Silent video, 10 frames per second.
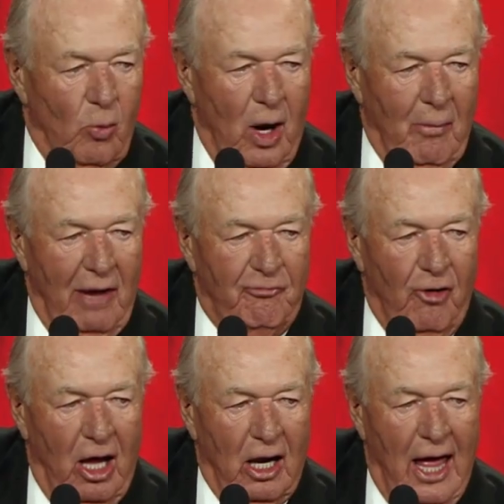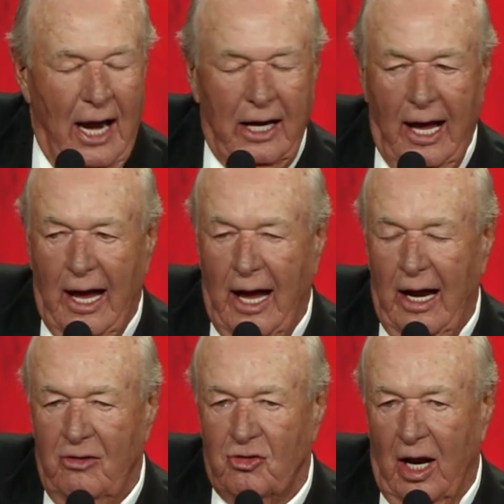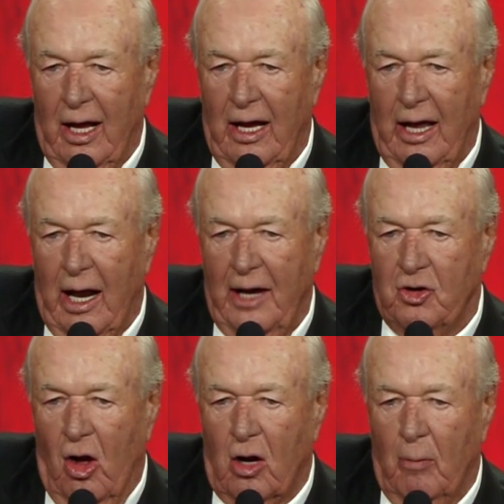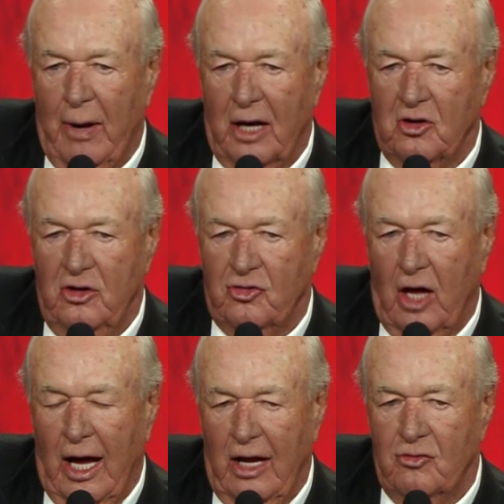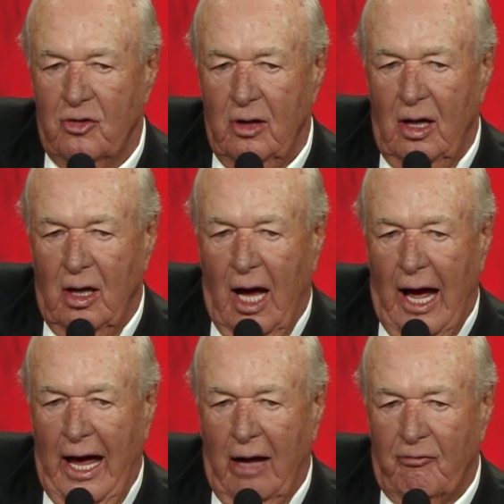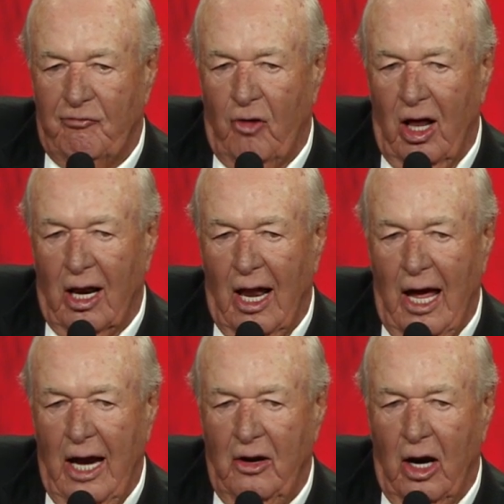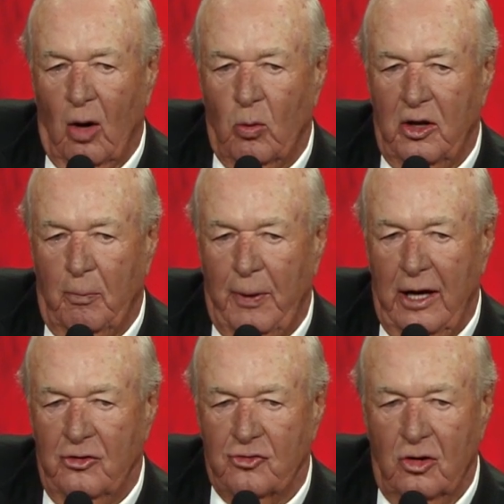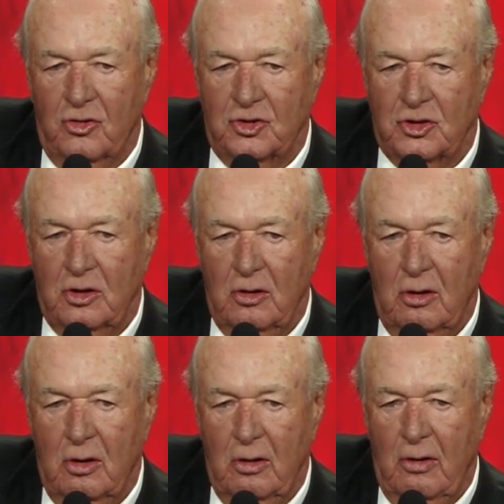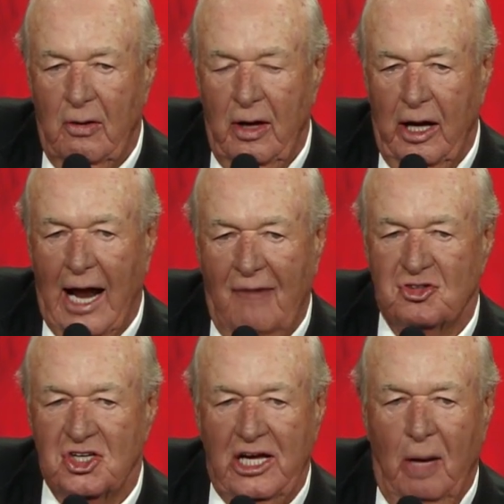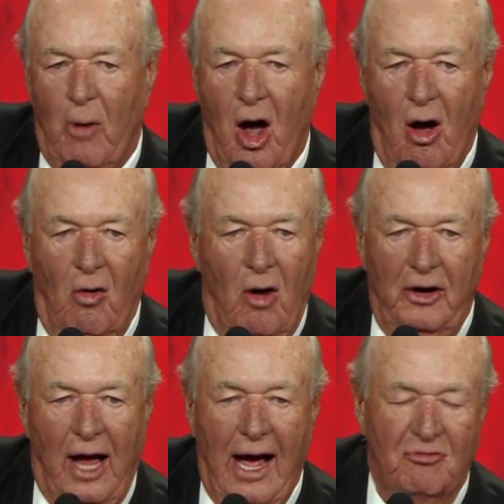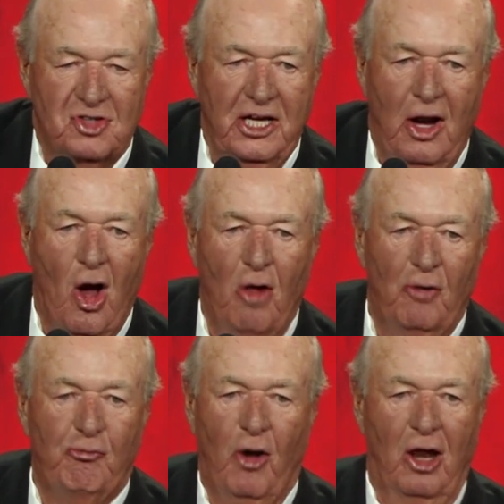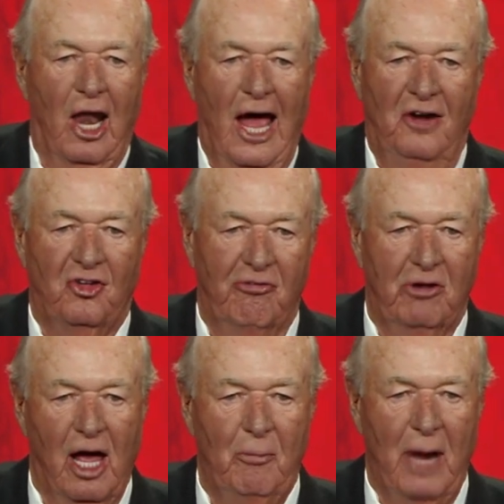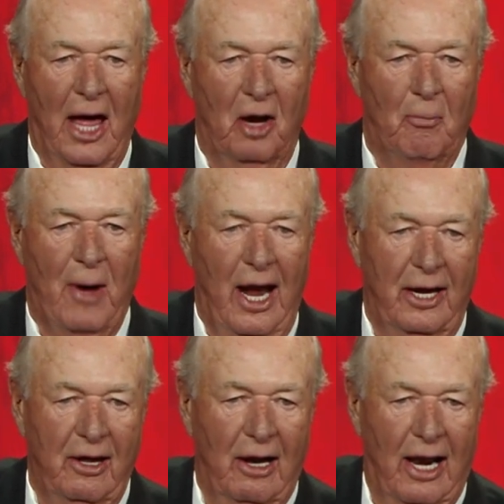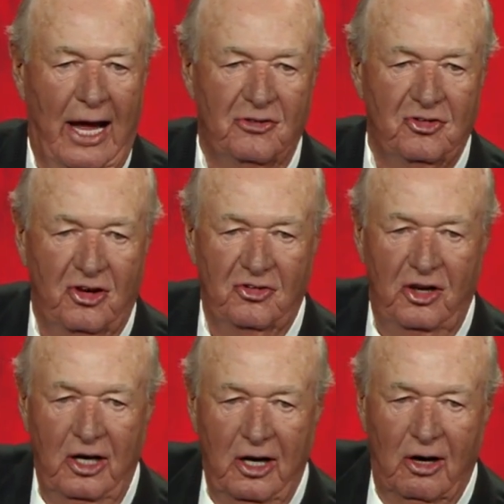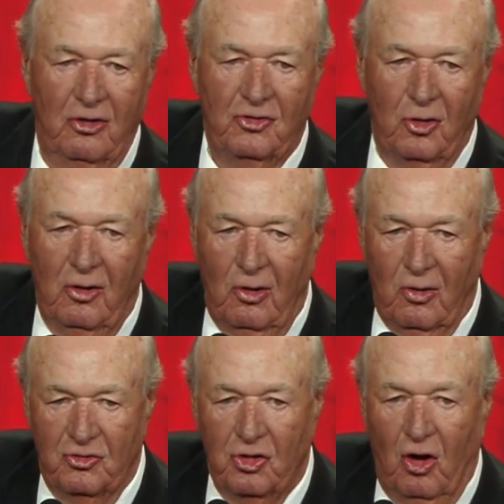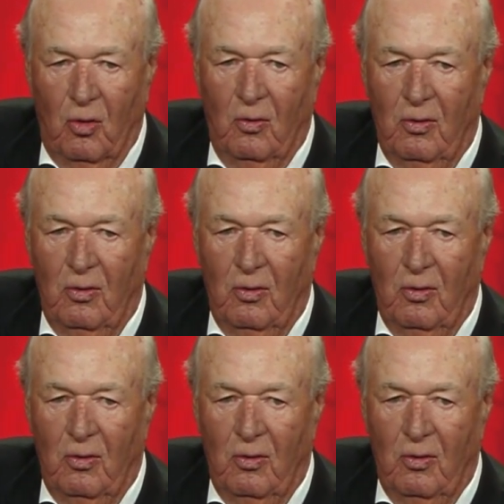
One of my frontline guys, and I talk about these guys, I had a frontline there with the Pacers, and I've seen them all. Now, I've seen all the front lines that have come down the pike in the last 60 years or so.